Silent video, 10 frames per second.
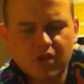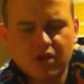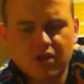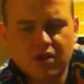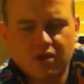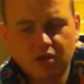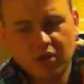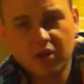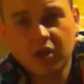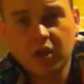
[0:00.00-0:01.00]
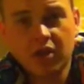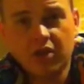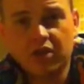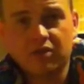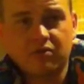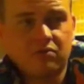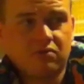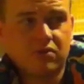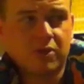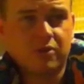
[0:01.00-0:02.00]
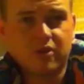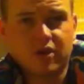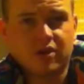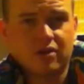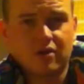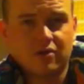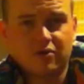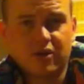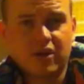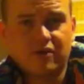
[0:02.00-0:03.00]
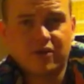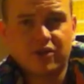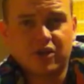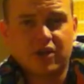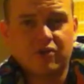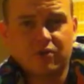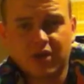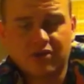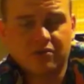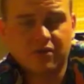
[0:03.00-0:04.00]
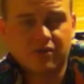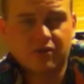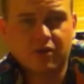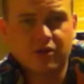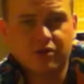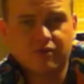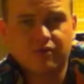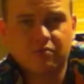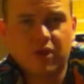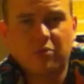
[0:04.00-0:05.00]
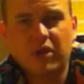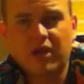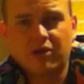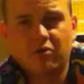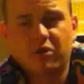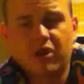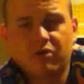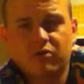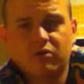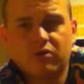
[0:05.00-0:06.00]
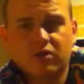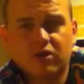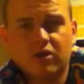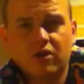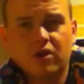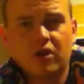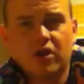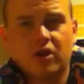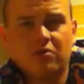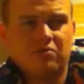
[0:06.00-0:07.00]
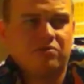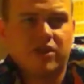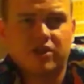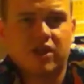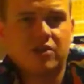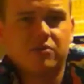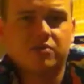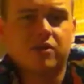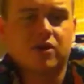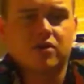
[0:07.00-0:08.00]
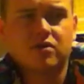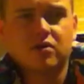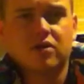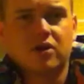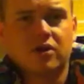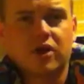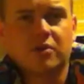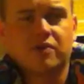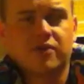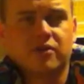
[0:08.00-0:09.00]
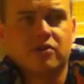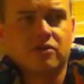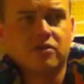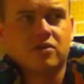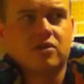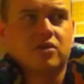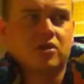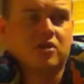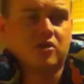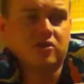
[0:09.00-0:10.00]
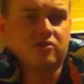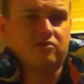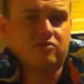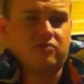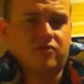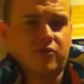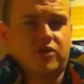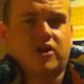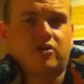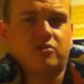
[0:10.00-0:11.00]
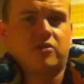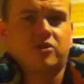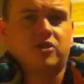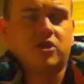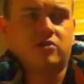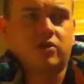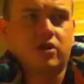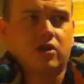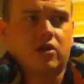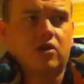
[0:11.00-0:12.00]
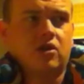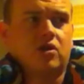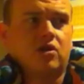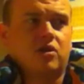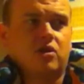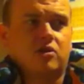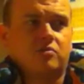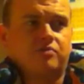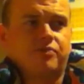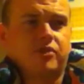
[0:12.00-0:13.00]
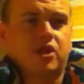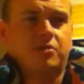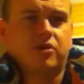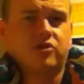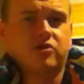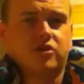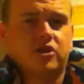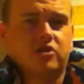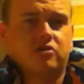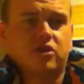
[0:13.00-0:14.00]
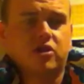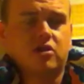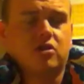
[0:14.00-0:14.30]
then maybe like a little tiny fishing kit or like some different kinds of like bank line, paracord, duct tape, zip ties, couple fishing hooks. First aid could be on your chest rig, ammunition on your chest rig,